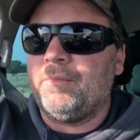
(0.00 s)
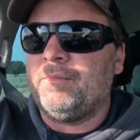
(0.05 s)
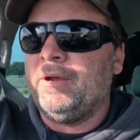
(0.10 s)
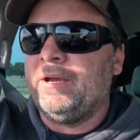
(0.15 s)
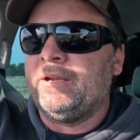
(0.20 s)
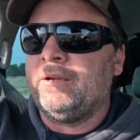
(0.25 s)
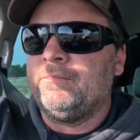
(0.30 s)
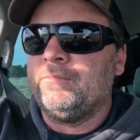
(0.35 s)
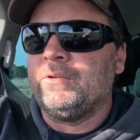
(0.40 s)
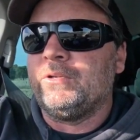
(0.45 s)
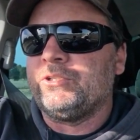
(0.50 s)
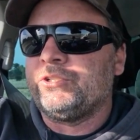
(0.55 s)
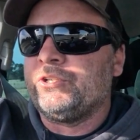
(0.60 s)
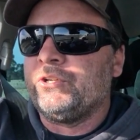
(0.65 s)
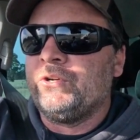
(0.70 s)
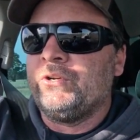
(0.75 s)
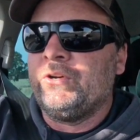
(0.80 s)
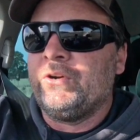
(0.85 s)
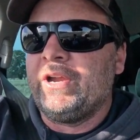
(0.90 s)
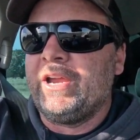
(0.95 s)
but I'm not
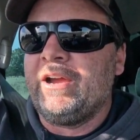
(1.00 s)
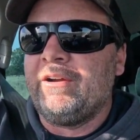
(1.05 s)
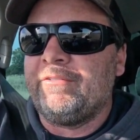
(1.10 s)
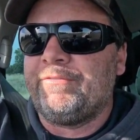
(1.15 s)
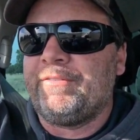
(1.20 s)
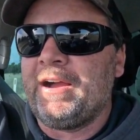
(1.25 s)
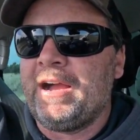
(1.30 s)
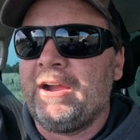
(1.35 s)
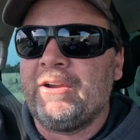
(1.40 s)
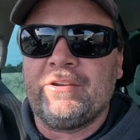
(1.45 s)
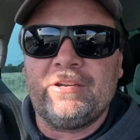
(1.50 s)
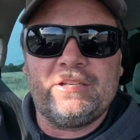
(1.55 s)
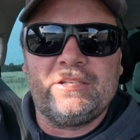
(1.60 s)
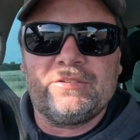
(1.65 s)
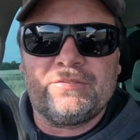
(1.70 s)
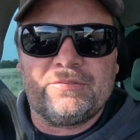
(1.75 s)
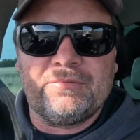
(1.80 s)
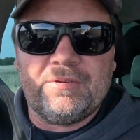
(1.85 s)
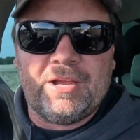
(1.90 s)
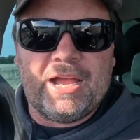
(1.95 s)
sure how far it is
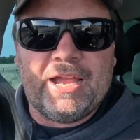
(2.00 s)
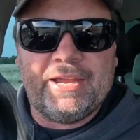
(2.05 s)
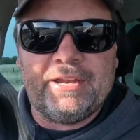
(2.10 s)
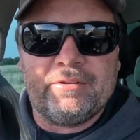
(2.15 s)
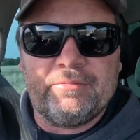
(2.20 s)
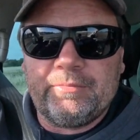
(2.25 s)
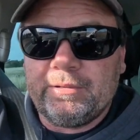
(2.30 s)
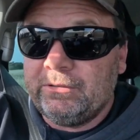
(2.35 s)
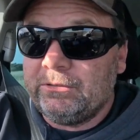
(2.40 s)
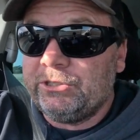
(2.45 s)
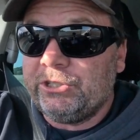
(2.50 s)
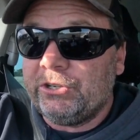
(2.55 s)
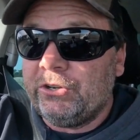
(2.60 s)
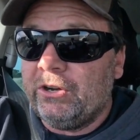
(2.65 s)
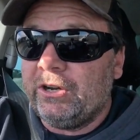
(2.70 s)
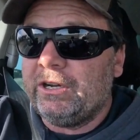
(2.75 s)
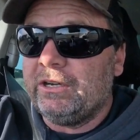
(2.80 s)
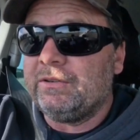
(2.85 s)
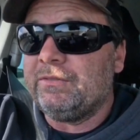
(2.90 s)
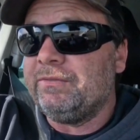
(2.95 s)
from Hay to
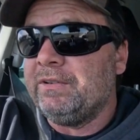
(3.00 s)
Mildura.